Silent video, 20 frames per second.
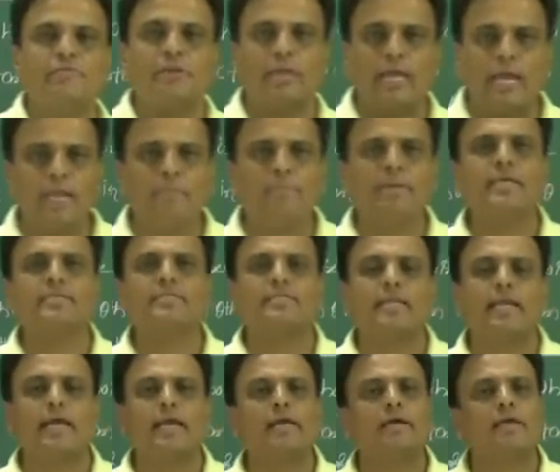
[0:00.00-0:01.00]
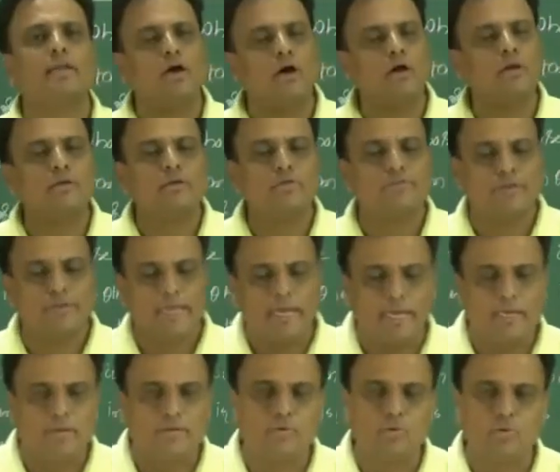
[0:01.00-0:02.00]
a line makes an angle, or if a
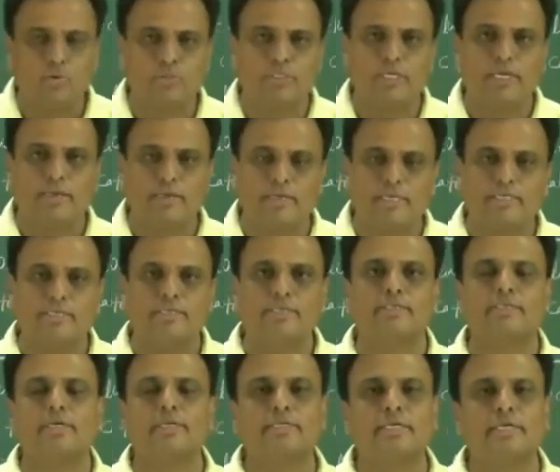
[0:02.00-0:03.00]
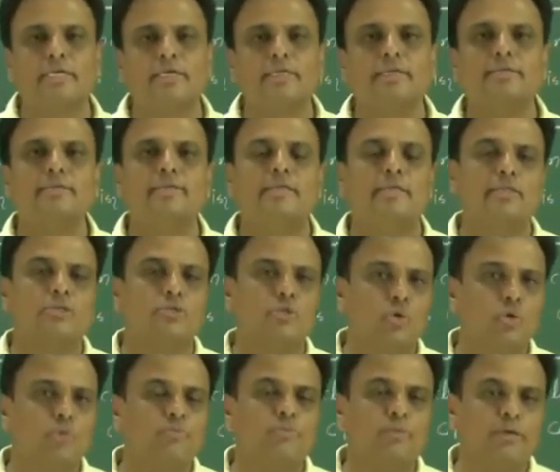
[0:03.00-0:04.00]
line whose inclination is 30 degrees, then the
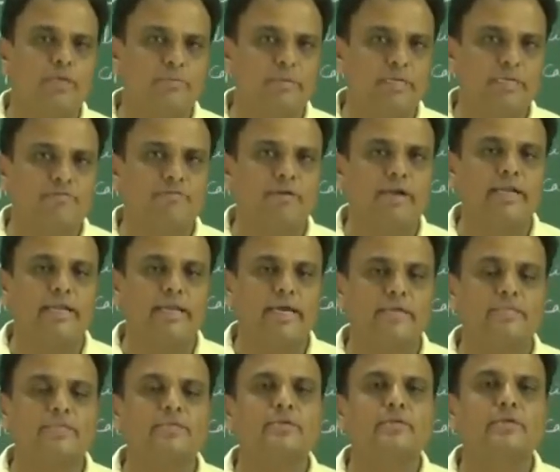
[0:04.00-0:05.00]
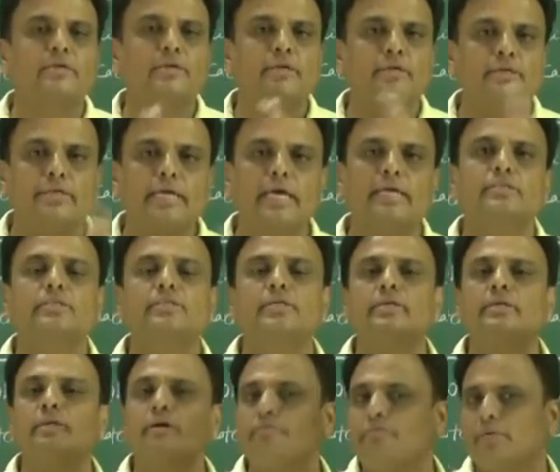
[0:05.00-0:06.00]
slope can be defined as
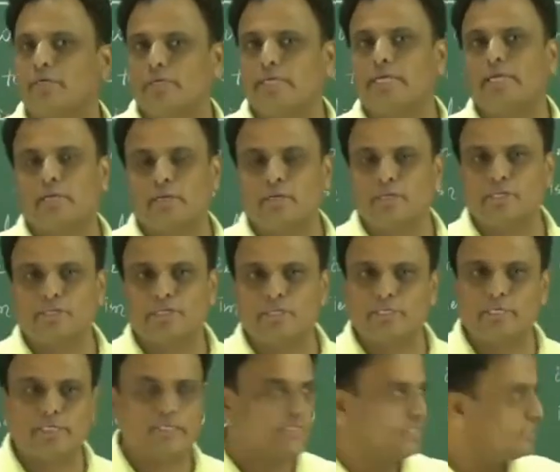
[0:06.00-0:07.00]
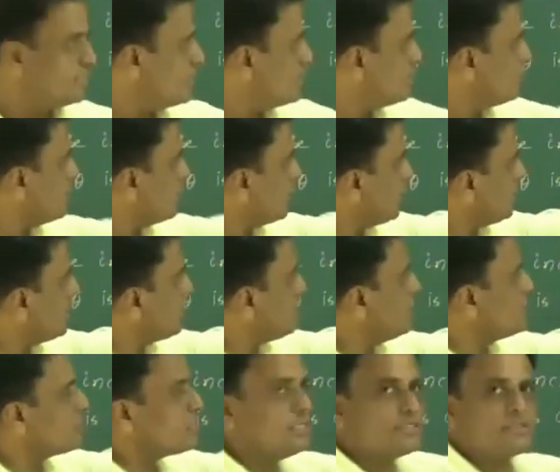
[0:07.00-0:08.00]
tangent of the inclination. That is, here the
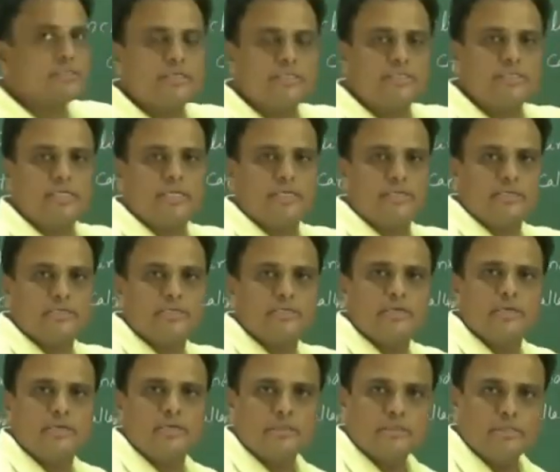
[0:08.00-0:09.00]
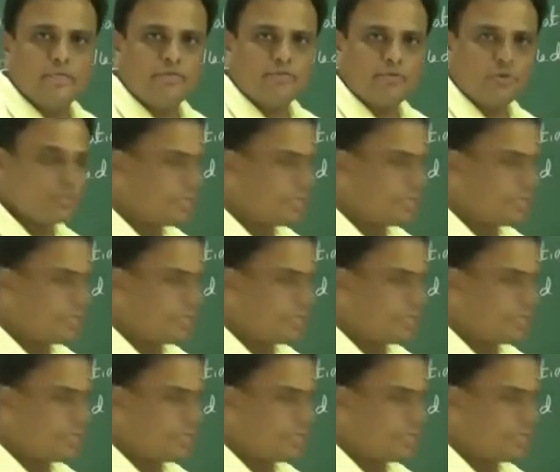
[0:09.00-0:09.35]
inclination is 30 degrees. Therefore,